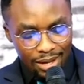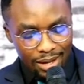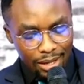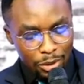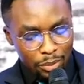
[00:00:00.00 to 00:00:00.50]

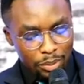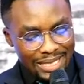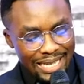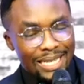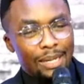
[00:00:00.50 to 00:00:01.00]
You could put a
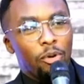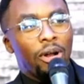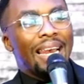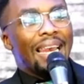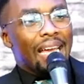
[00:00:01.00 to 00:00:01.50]
little more
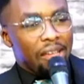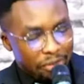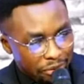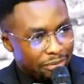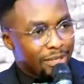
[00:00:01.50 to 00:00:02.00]

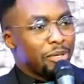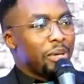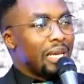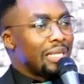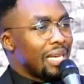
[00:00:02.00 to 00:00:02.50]
life to
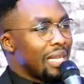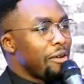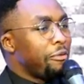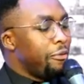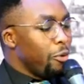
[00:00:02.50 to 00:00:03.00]
it. Say the
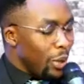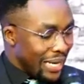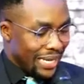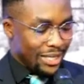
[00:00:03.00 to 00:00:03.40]
fullness